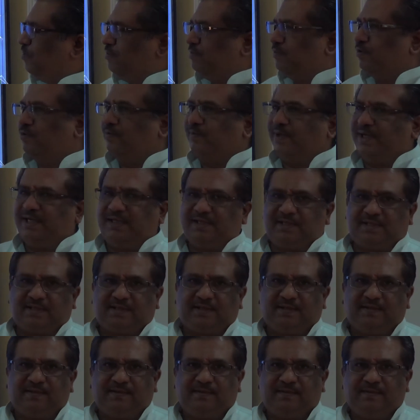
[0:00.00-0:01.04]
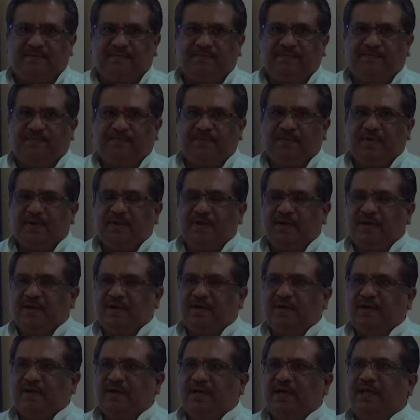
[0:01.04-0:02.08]
movements
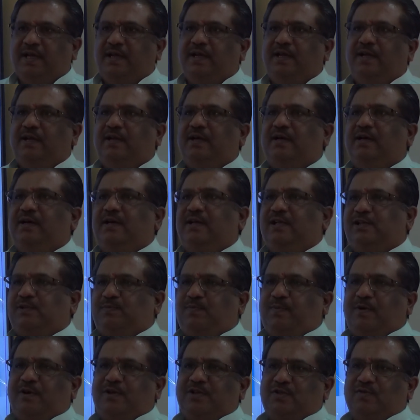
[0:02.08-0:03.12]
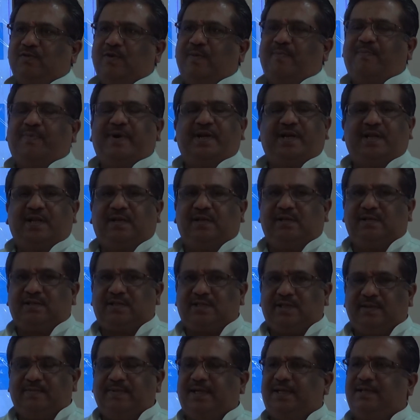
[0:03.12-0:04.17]
in response to a particular
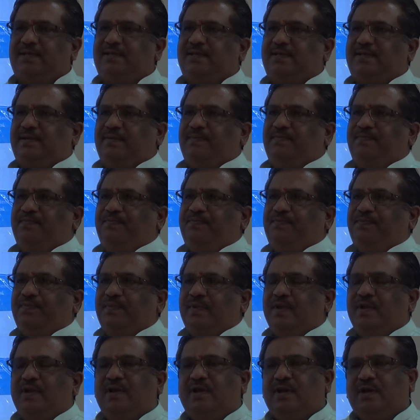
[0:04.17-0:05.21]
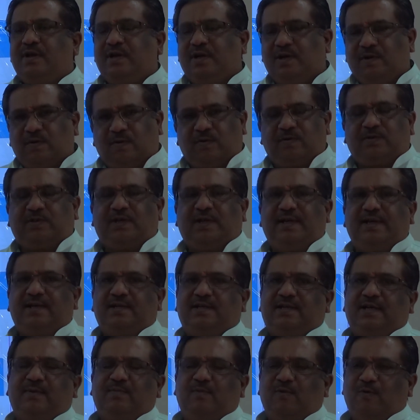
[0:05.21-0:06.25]
stimulus, growth
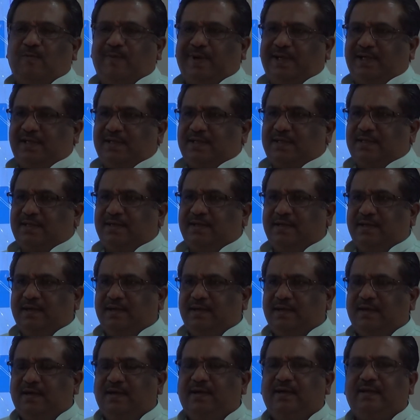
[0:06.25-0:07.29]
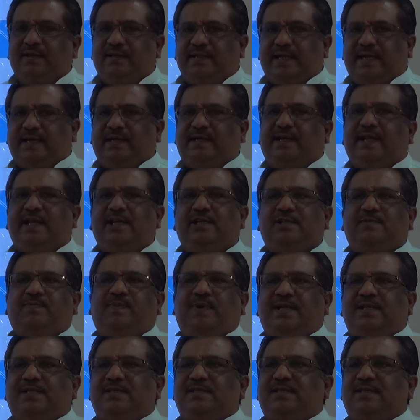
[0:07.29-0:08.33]
related movements that takes
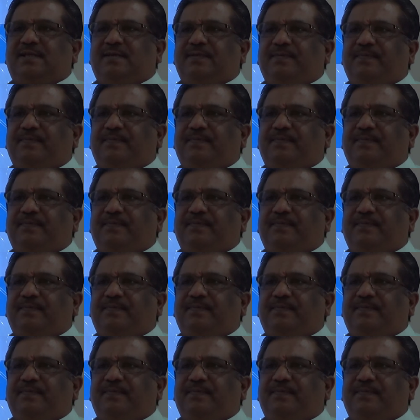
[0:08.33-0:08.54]
place